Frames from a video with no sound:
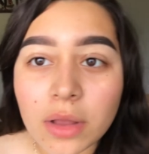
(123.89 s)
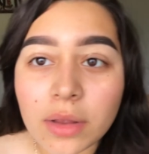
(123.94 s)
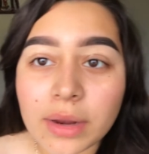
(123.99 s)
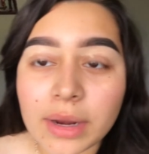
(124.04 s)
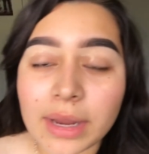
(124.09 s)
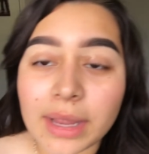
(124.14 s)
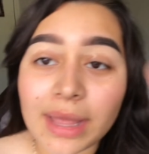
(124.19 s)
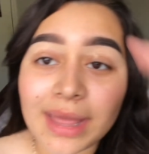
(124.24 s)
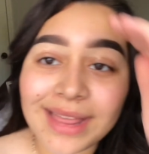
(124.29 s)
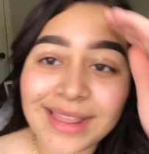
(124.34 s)

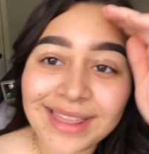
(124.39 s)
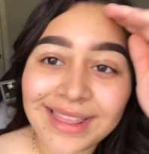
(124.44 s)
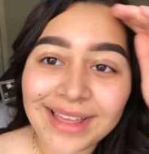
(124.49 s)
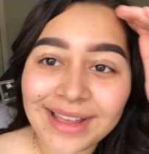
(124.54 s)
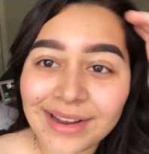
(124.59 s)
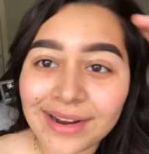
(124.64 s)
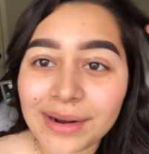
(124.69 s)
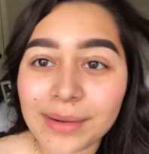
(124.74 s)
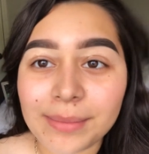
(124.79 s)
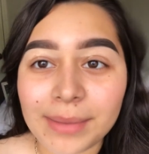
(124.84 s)
Alright, and
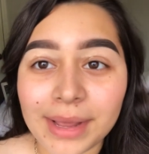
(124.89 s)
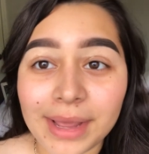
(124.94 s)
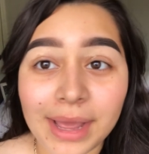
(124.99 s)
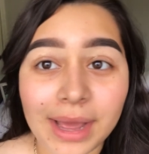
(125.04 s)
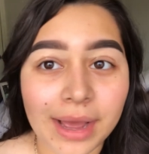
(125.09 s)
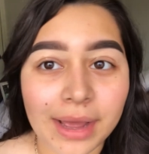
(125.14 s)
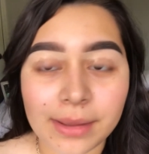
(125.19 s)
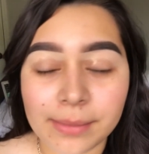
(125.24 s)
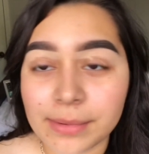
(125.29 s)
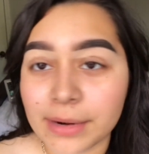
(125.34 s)
there are my
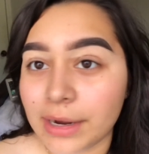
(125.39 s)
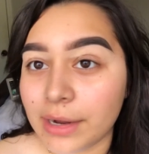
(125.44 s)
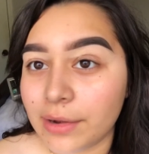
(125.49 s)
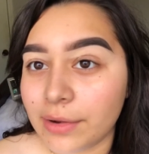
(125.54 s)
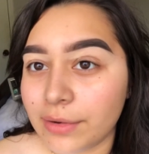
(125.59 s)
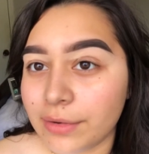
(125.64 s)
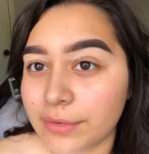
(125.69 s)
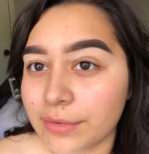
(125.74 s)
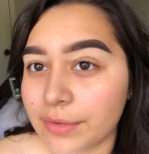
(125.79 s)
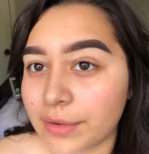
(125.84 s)

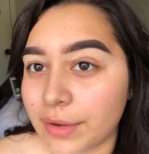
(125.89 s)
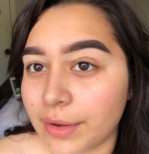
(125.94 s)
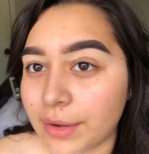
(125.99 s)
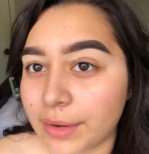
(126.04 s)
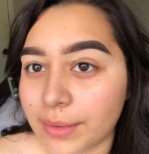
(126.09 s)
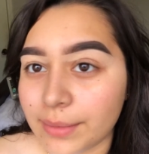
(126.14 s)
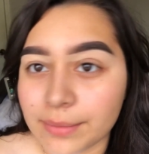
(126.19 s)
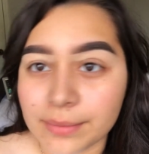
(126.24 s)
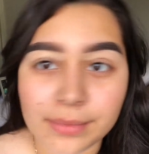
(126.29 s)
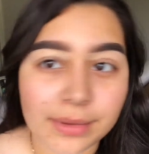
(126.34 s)
eyebrows.
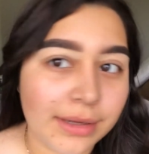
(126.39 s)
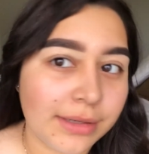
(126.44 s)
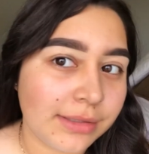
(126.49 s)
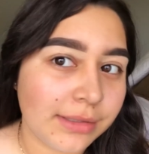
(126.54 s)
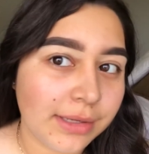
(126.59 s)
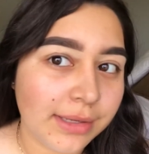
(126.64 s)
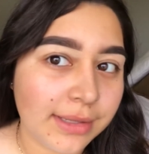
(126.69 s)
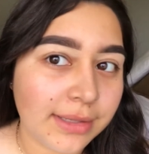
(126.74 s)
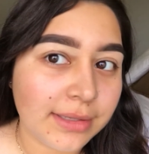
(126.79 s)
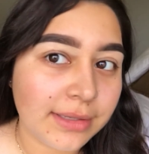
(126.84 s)
As
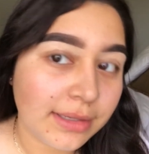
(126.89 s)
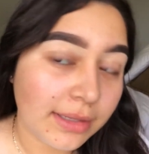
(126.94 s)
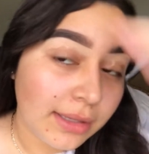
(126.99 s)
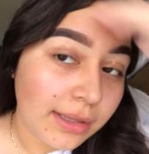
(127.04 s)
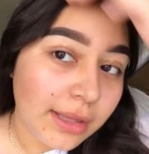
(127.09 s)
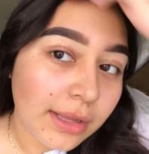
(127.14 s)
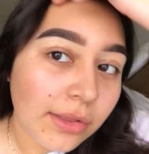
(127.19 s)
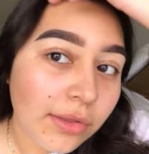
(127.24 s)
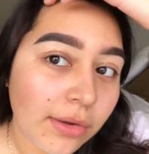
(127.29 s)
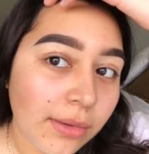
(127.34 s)
you can see,
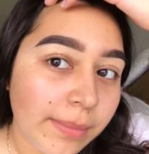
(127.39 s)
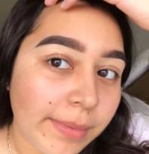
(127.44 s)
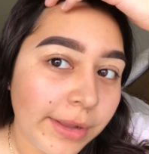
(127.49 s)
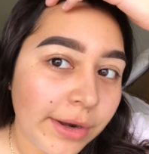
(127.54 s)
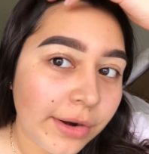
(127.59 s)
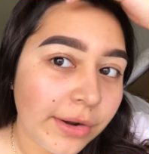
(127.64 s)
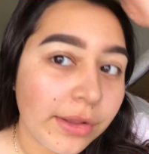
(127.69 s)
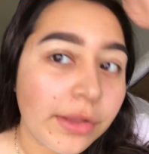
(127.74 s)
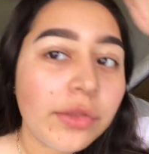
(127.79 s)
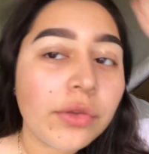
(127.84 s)
they look
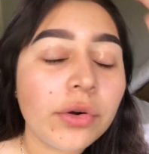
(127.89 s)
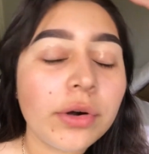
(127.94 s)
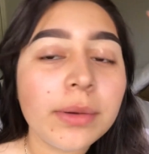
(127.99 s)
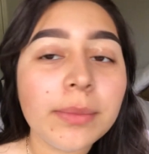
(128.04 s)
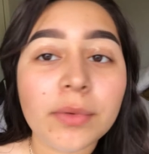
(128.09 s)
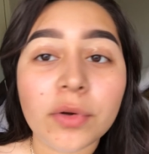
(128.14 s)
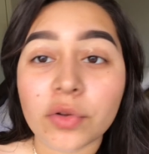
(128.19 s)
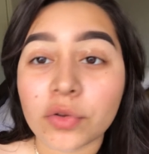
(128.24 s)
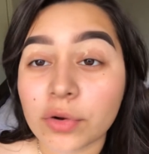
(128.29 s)
better than normal.